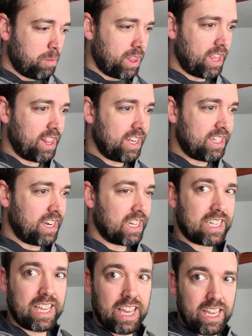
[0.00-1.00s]
But then they sent
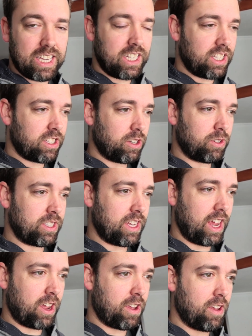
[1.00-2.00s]
us keys, so it's
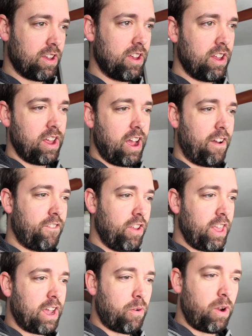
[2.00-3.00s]
like, I
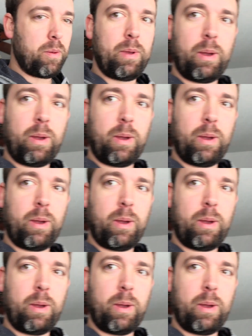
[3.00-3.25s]
feel like I want to